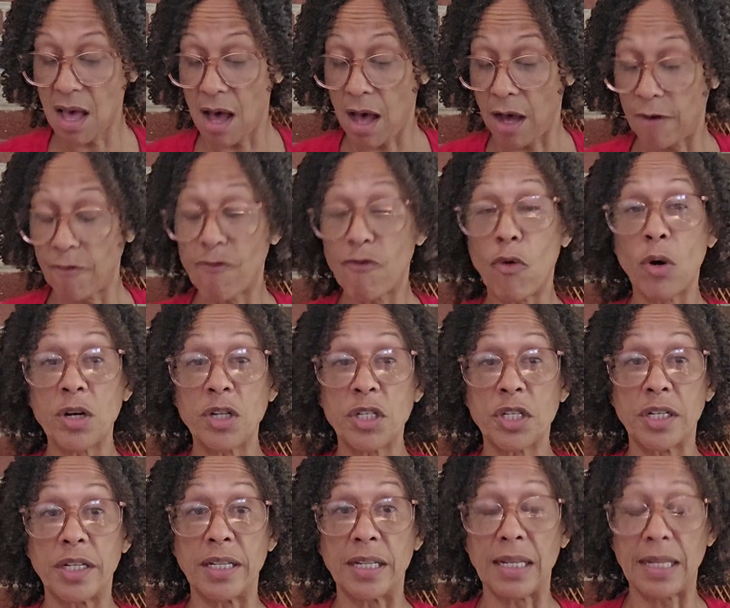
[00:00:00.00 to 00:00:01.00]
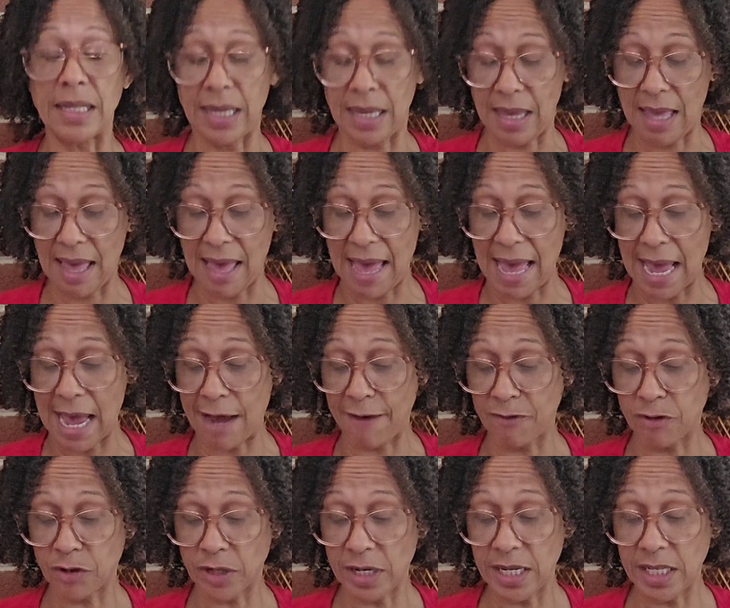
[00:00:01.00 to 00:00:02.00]
Unfortunately,
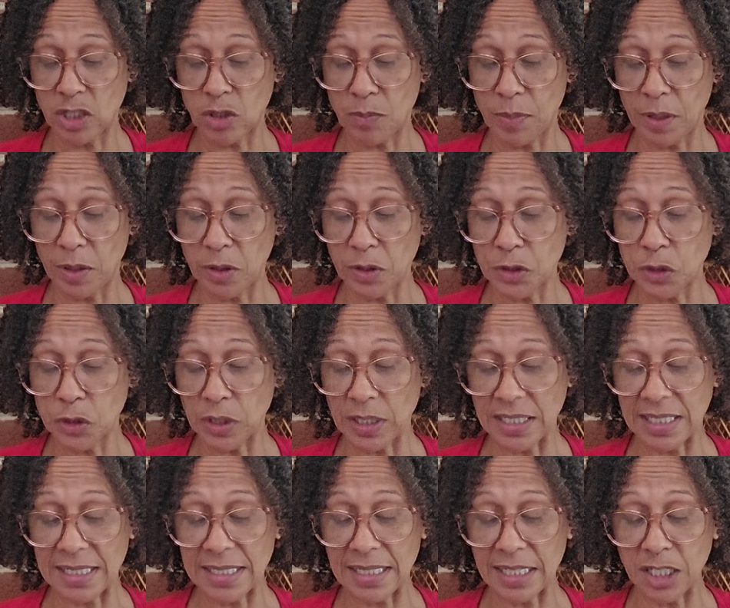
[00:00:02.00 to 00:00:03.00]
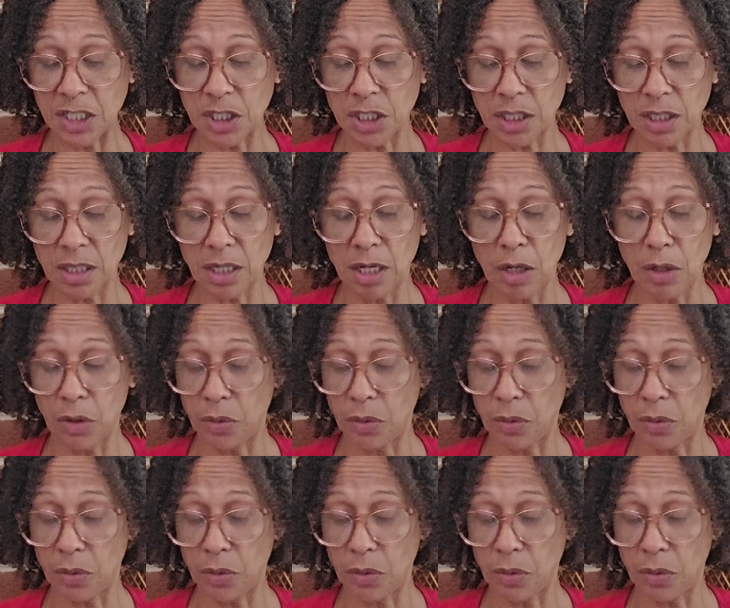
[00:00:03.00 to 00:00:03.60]
after his spiritual ascension,